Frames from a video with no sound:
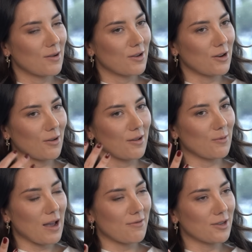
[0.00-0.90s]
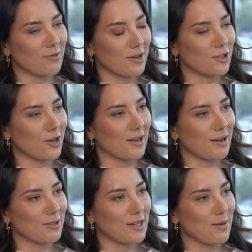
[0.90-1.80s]
We have this running joke in
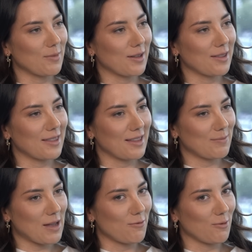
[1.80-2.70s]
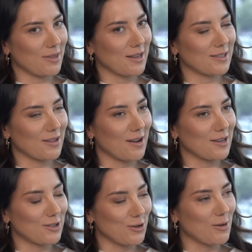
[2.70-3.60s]
our team that everyone thinks that I
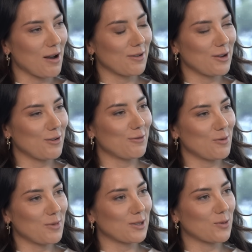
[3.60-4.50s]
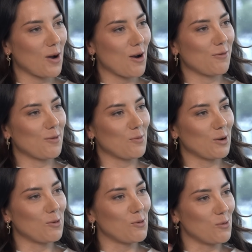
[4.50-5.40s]
do have a uniform because quite often
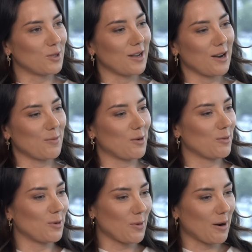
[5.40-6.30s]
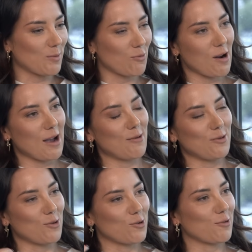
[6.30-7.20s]
we'll all turn up whether we're wearing
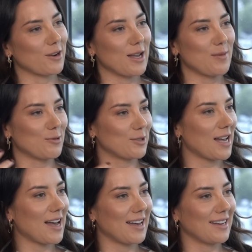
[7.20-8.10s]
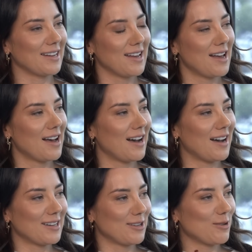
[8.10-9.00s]
brown or cream or tan.
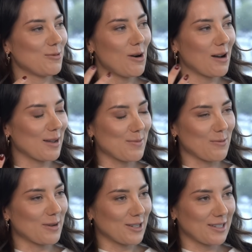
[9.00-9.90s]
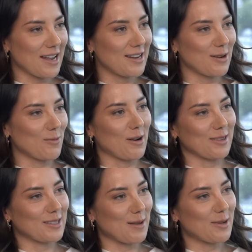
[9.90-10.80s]
I don't know why, but we just end up wearing
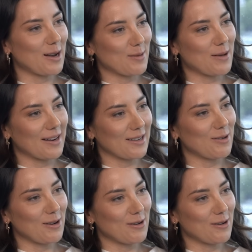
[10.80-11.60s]
the same colour palette quite